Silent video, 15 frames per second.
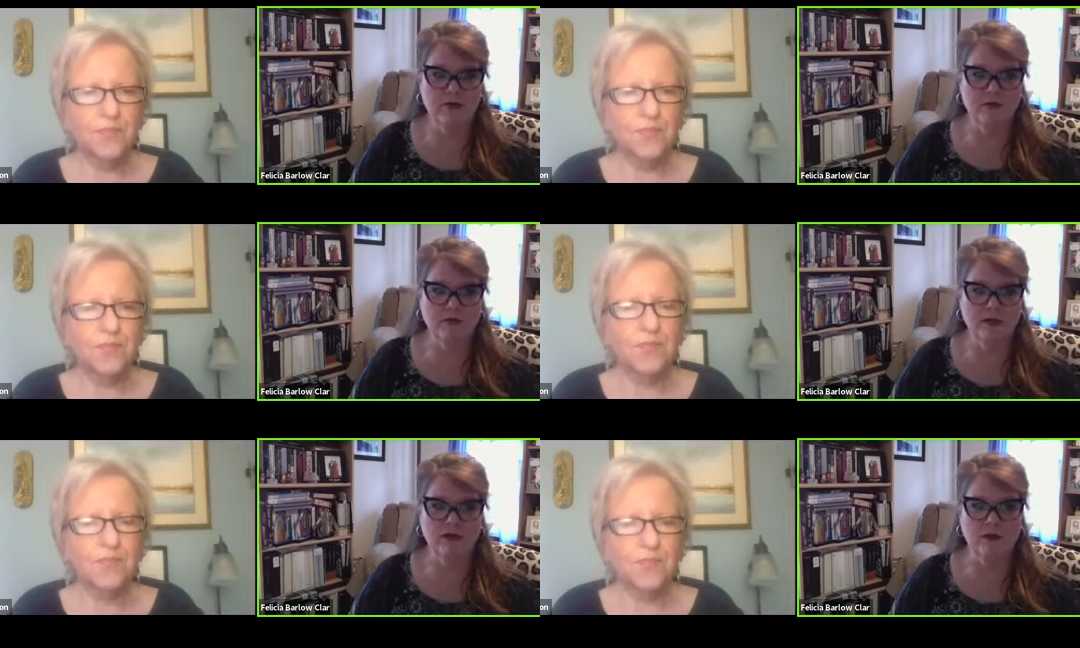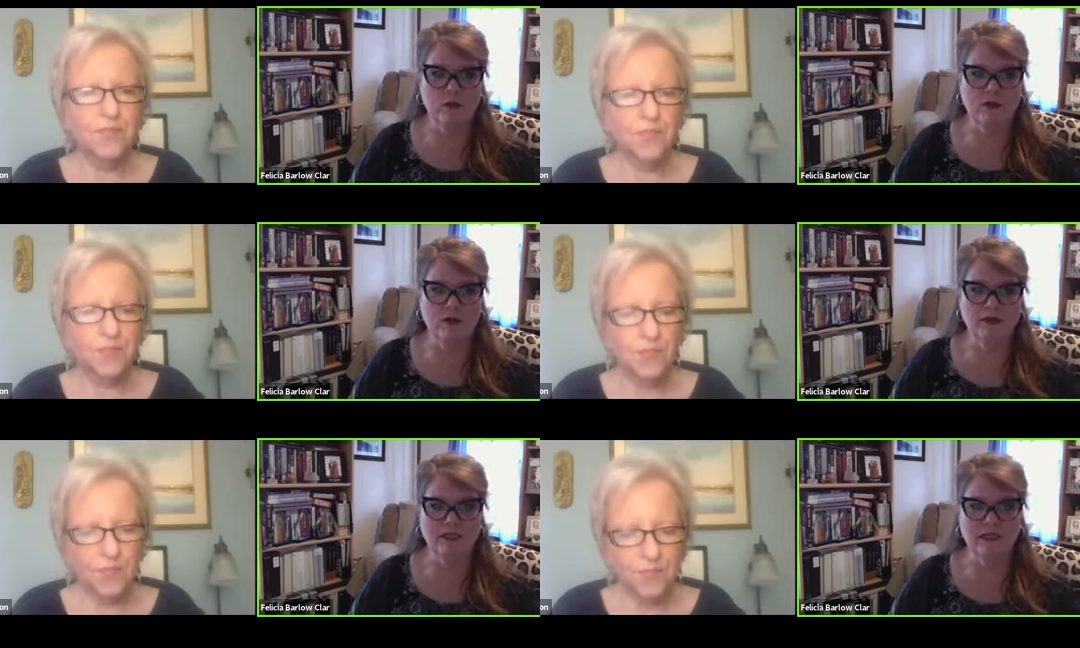Speaker 1: I think we
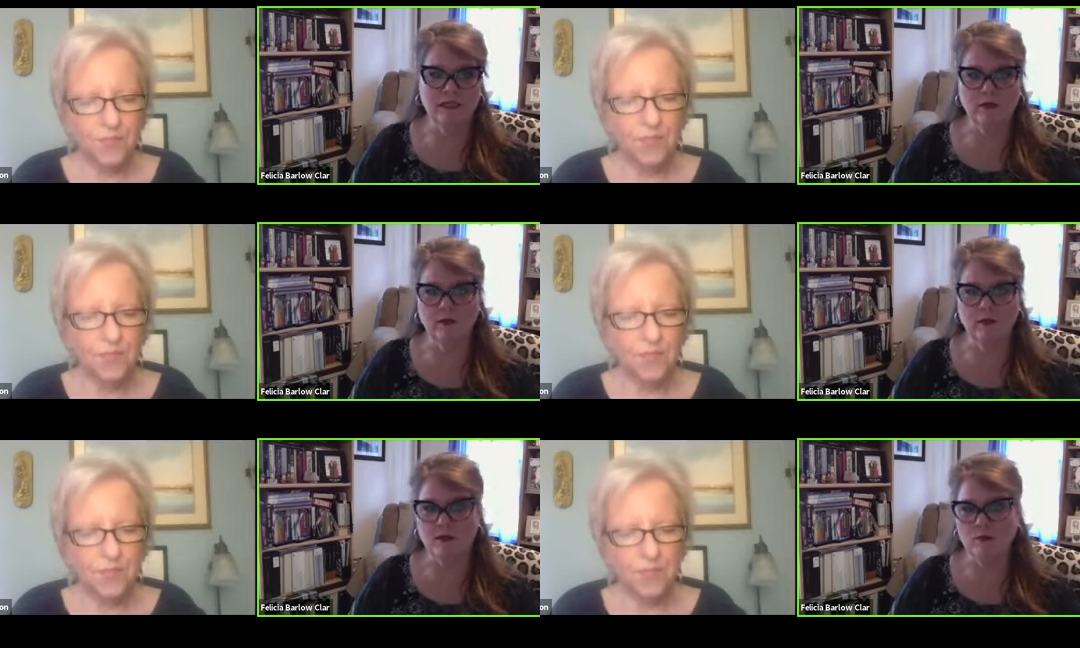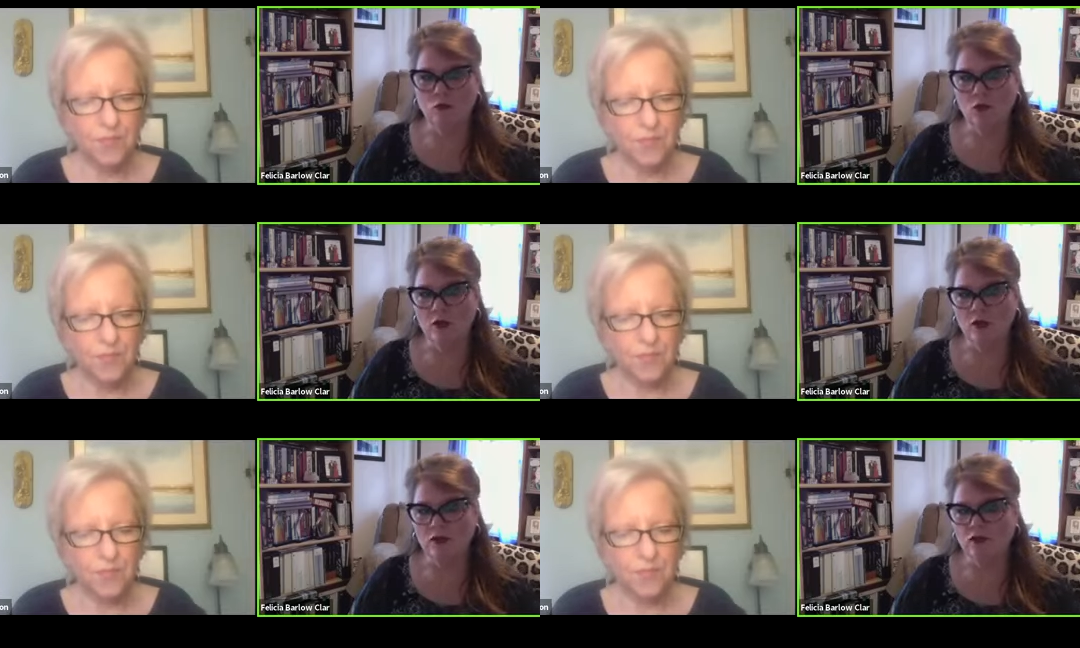see a little bit
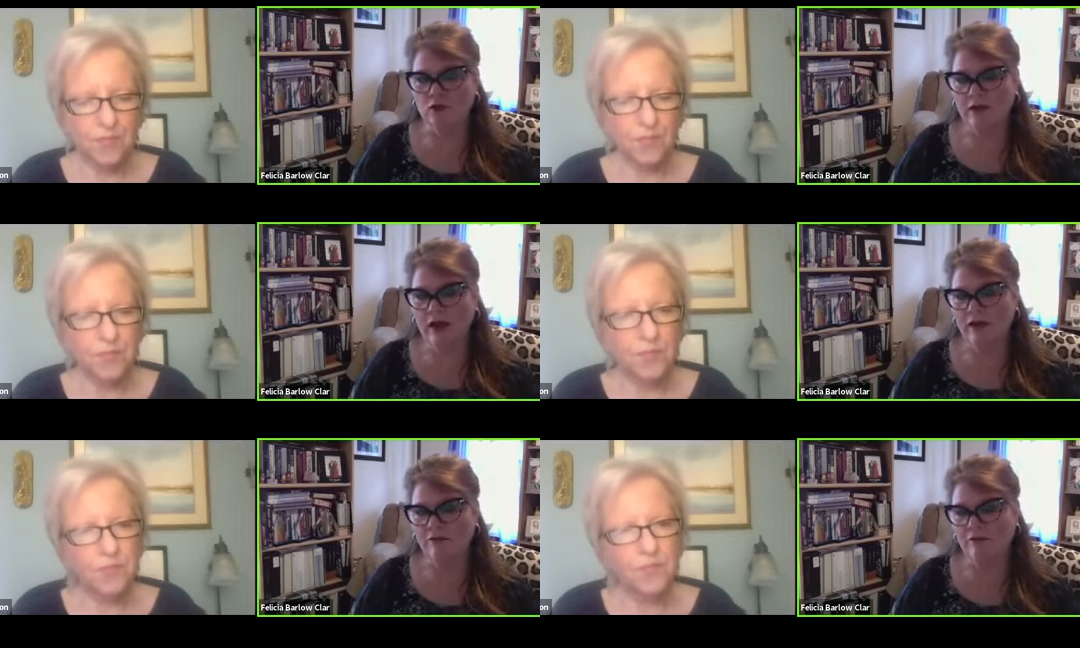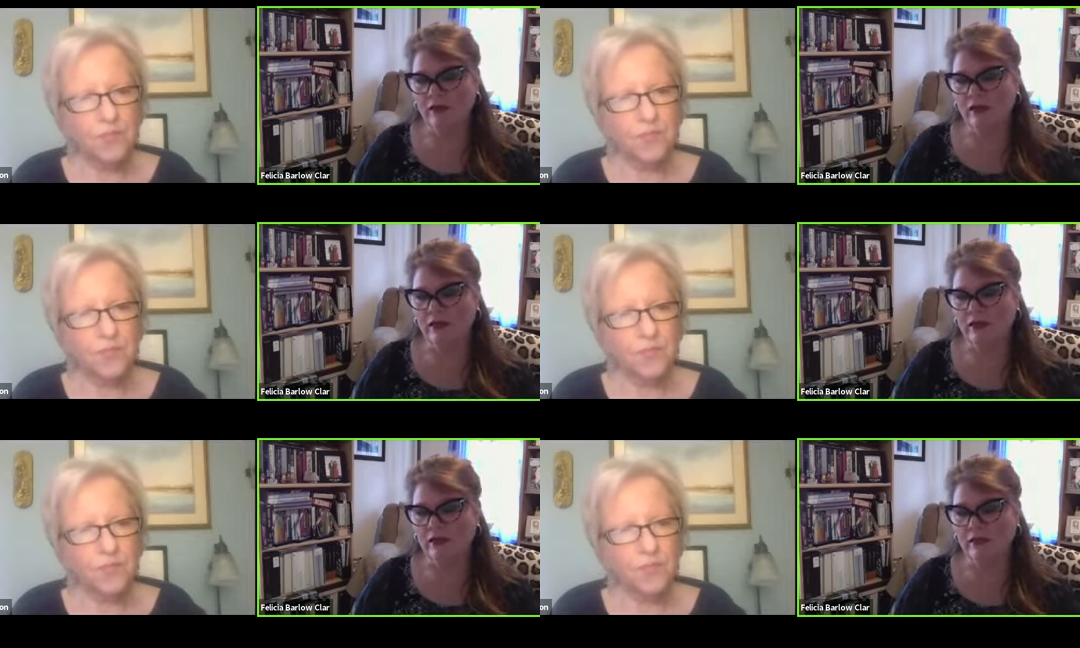more traffic
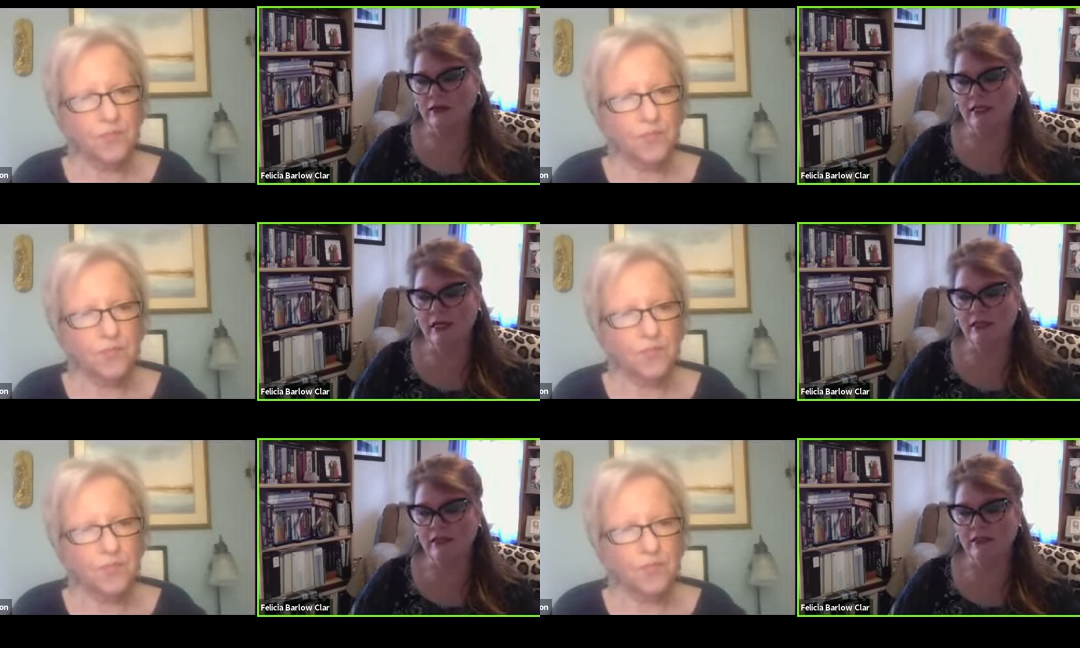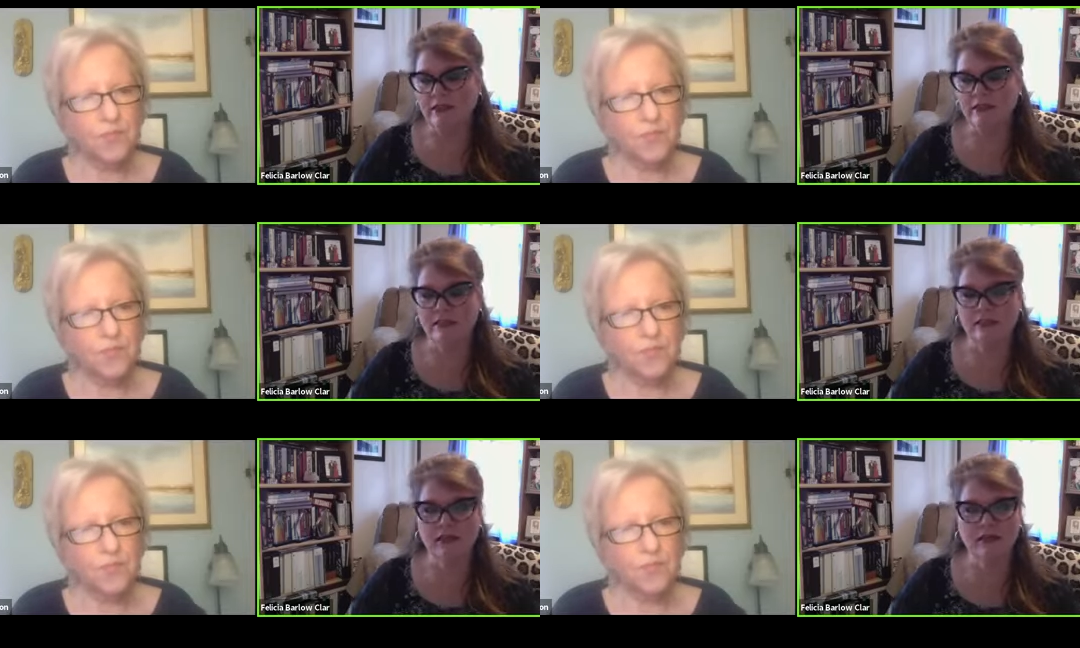and attendance in
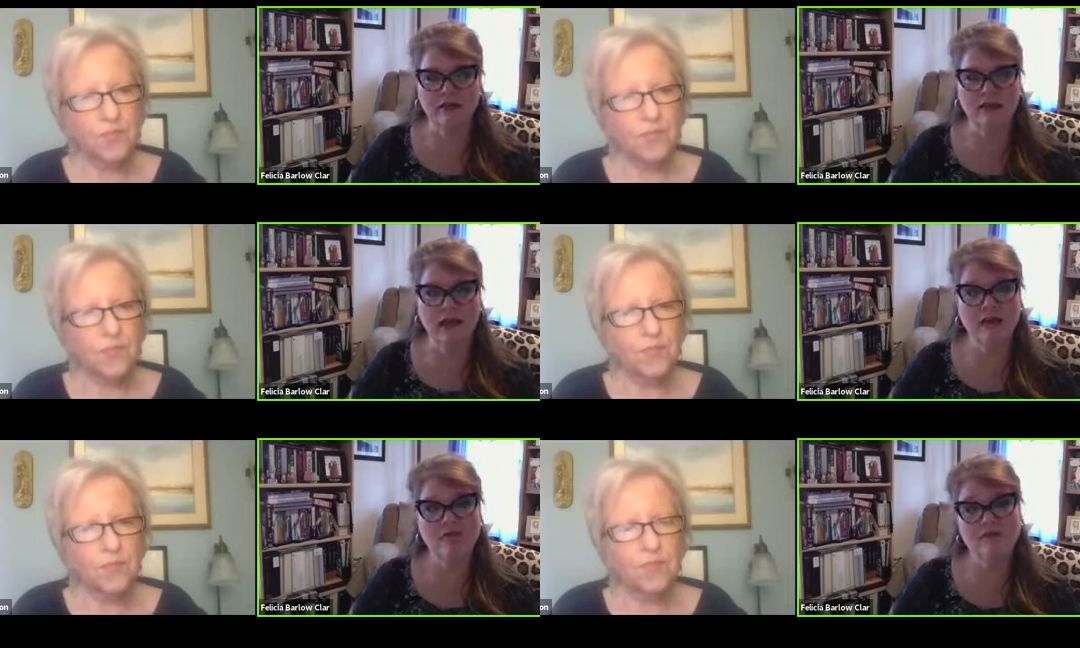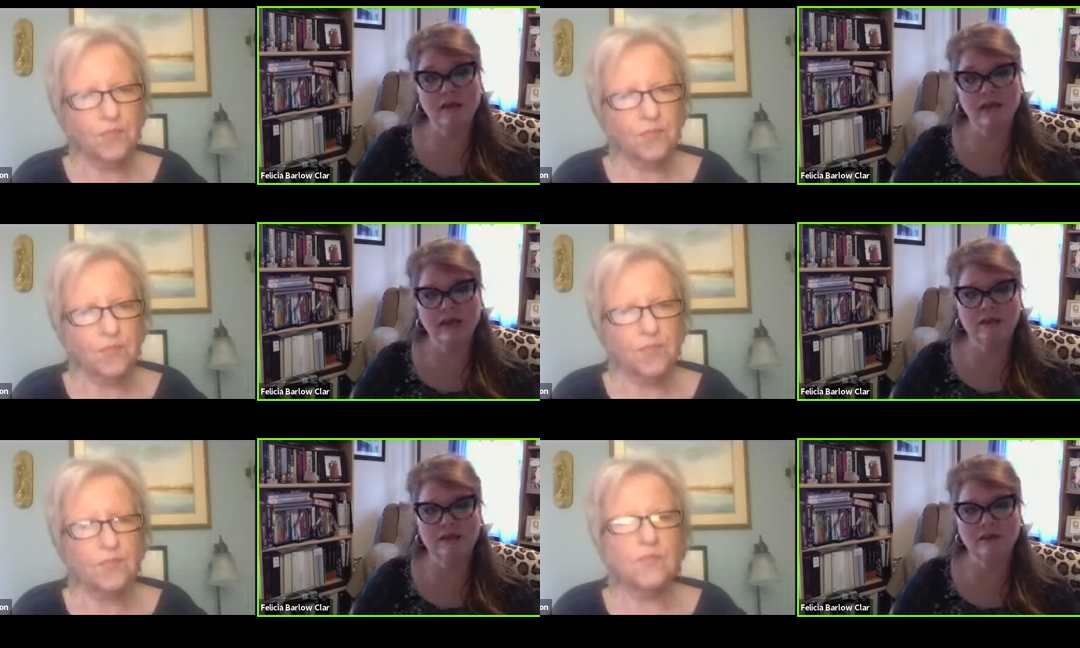death
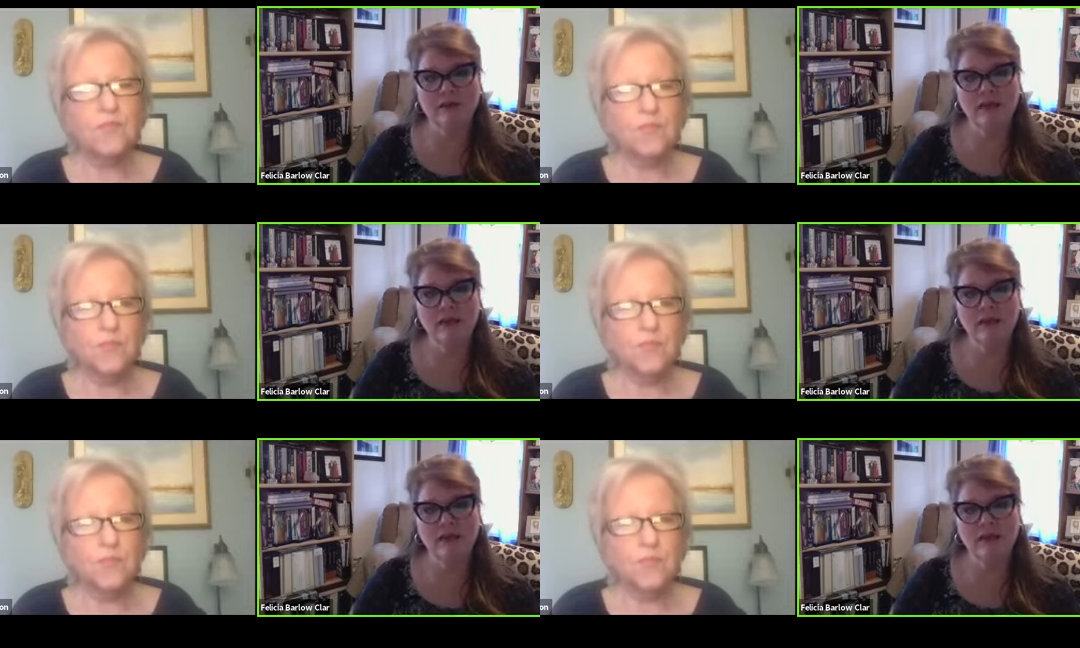cafes